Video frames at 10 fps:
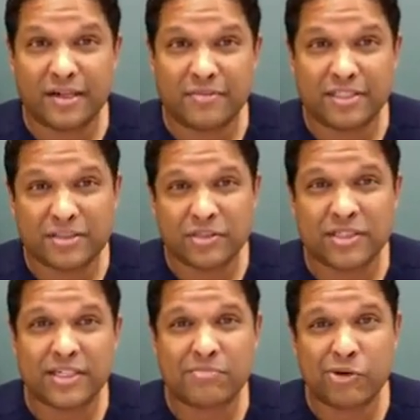It's
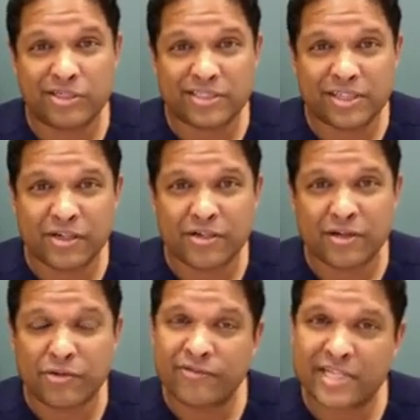really important to know
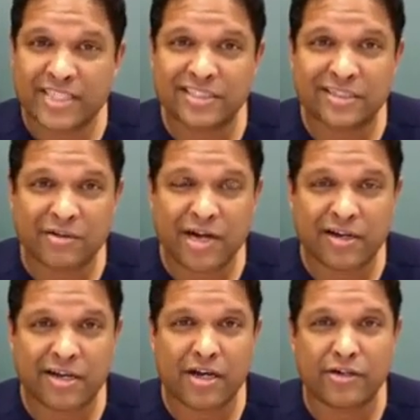that we've tested
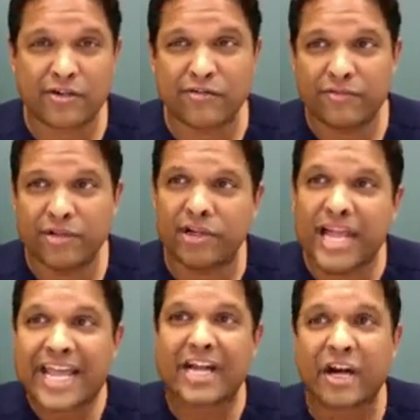around
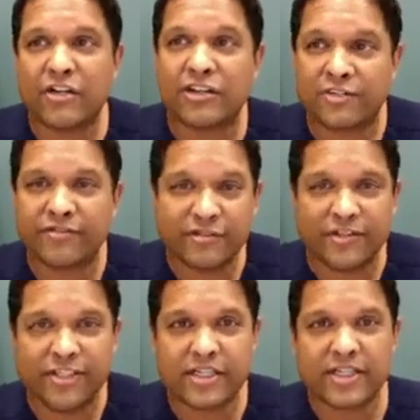
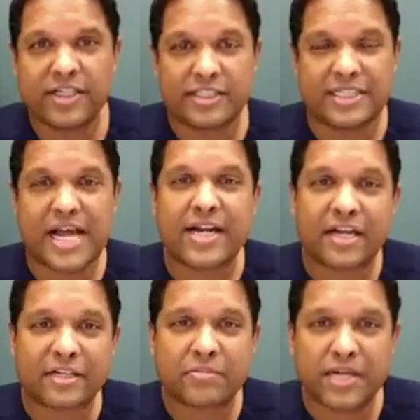850 to
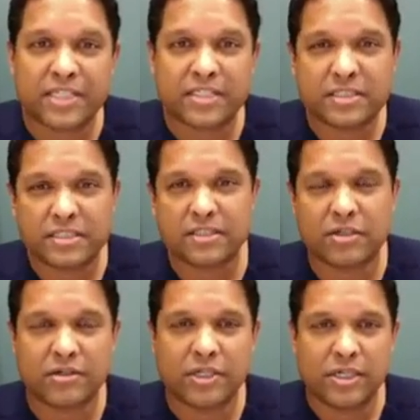900 patients.
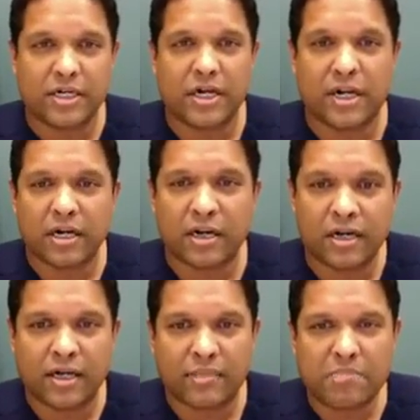So our
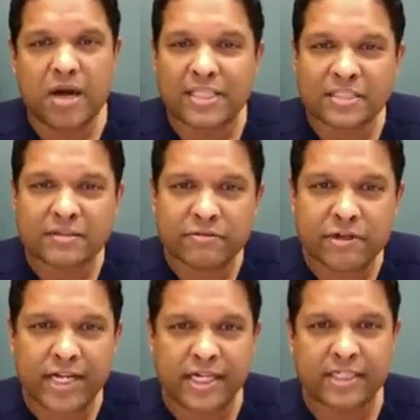positive
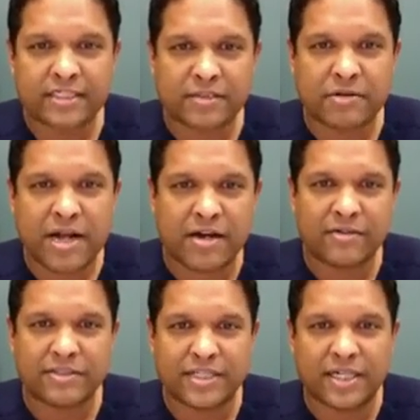rate is
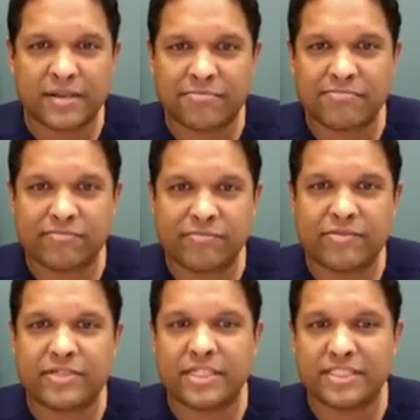around
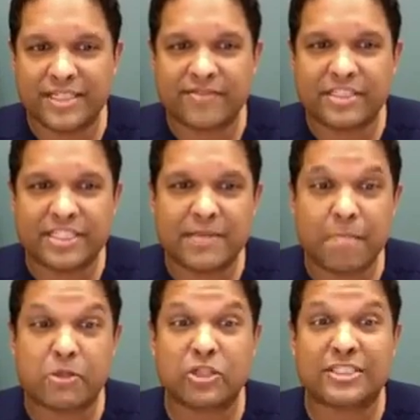15 to
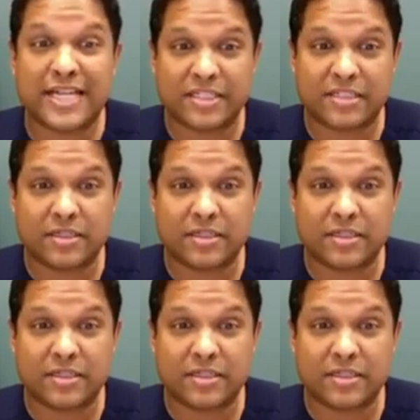17%,